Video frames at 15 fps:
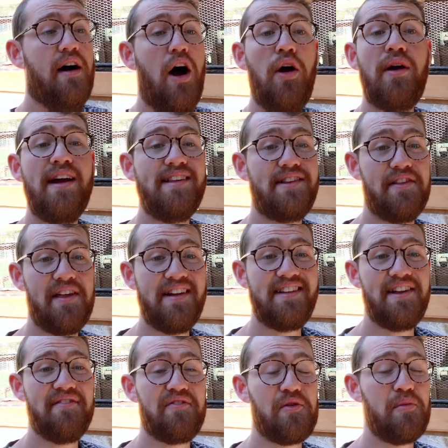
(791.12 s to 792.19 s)
Okay, so that's
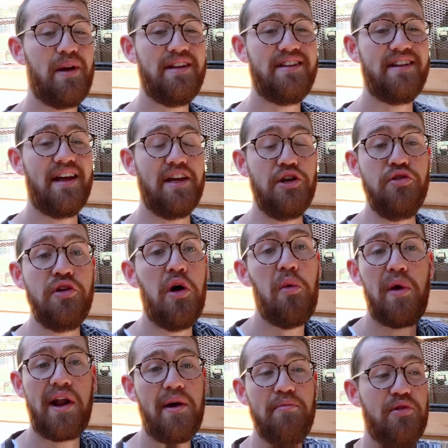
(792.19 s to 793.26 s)
it for me today. You know
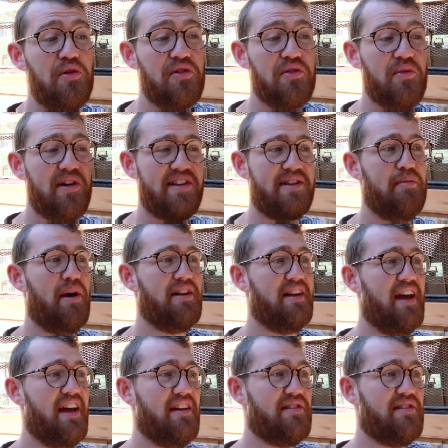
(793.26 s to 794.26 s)
what I'm doing the rest of my day.